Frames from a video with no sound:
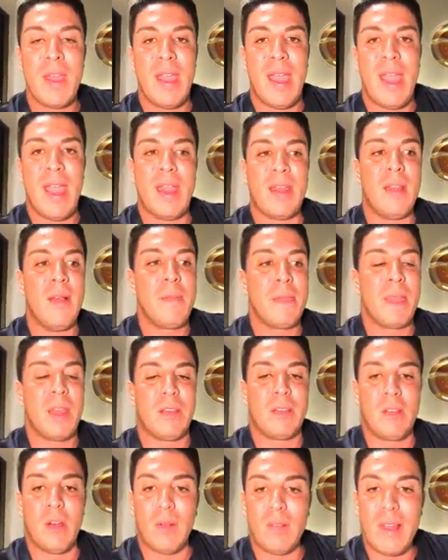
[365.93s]
And
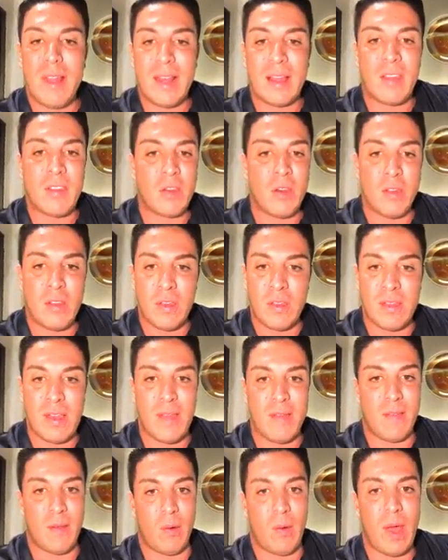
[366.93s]
don't let excuses
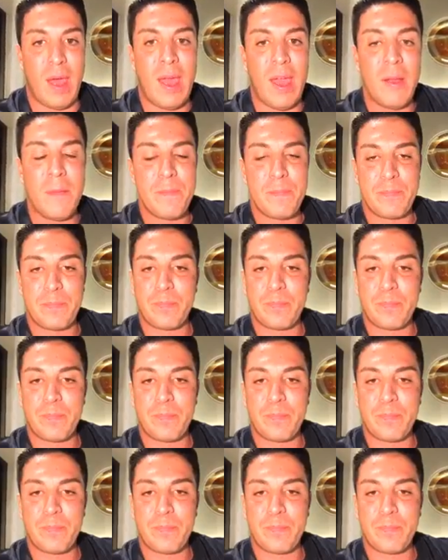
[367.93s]
get in the way.